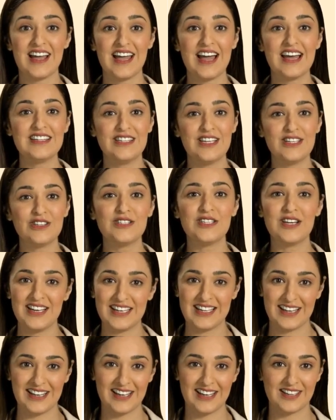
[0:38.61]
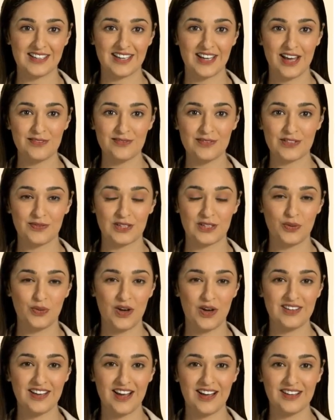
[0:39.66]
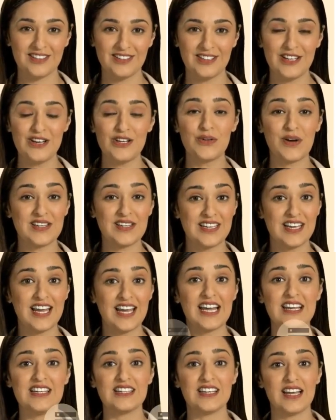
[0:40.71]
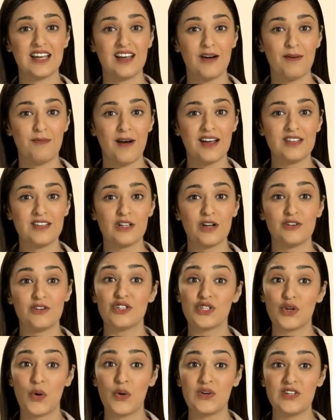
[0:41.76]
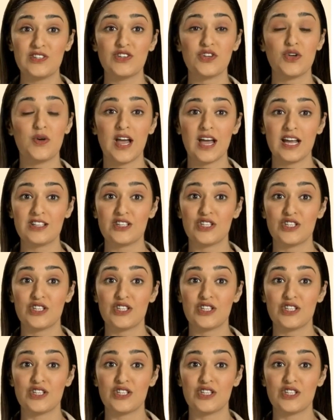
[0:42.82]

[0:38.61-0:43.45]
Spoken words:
Additionally, it comes with 128 GB of storage space